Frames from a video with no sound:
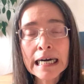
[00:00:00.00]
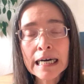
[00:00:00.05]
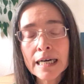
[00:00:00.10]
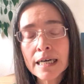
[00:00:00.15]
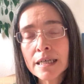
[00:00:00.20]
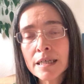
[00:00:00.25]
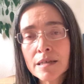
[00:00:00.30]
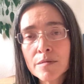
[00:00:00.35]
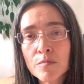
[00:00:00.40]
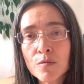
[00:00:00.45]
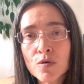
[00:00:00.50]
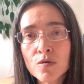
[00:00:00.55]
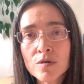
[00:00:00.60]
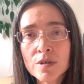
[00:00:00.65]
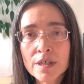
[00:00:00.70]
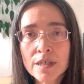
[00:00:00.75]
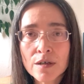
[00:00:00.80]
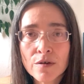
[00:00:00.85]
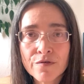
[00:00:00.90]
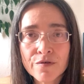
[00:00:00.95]
In the
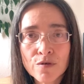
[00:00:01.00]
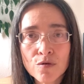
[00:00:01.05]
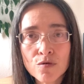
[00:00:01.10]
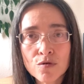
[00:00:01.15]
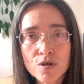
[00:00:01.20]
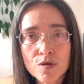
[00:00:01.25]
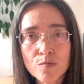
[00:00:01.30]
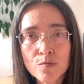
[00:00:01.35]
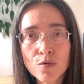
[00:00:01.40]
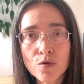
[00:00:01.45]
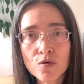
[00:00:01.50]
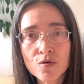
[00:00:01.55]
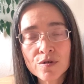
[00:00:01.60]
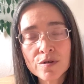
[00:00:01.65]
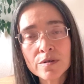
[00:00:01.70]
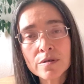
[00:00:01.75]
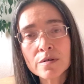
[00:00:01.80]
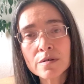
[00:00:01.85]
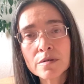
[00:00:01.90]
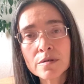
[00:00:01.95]
morning, of course, more
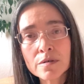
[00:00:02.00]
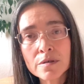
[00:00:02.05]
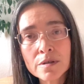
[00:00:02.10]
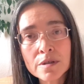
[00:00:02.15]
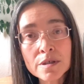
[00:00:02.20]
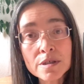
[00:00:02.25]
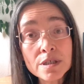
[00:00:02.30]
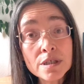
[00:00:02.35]
the